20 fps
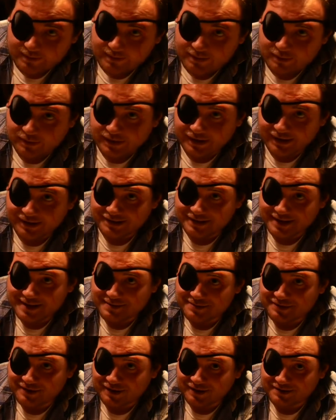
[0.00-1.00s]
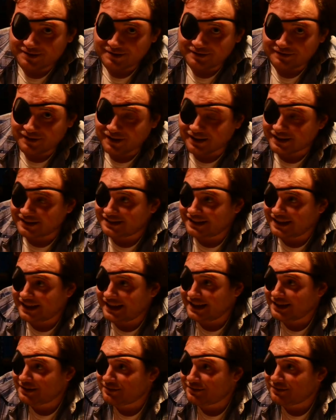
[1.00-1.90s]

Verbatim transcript: when his name starts with a fucking D.